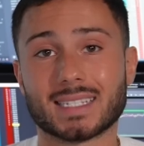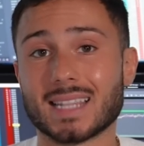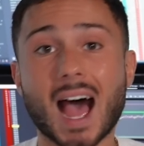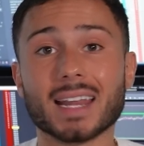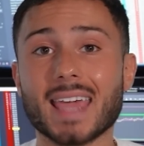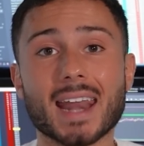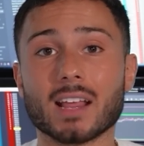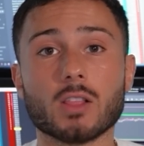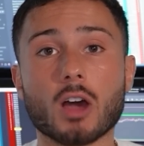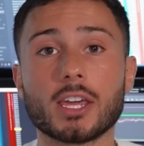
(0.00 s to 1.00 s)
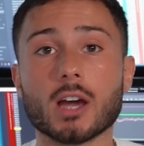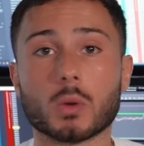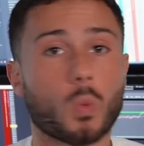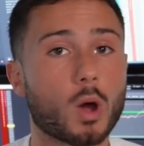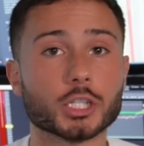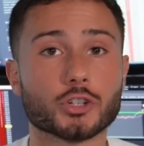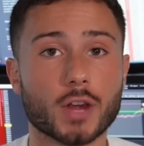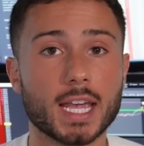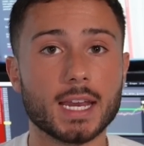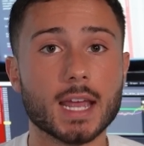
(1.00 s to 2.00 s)
It's not getting lucky on one
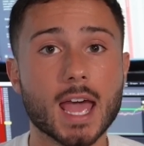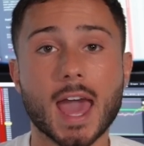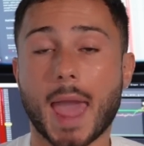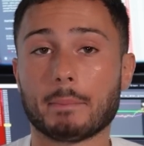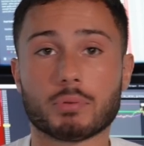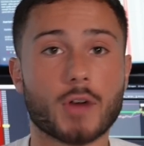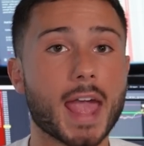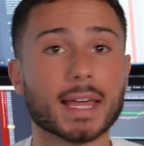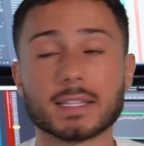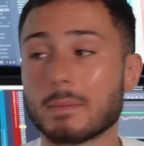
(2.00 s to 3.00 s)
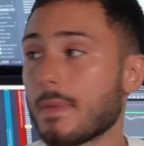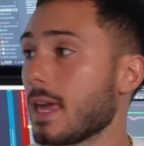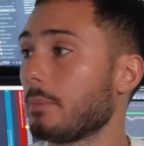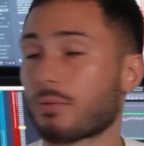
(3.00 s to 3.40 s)
trade and bragging to me,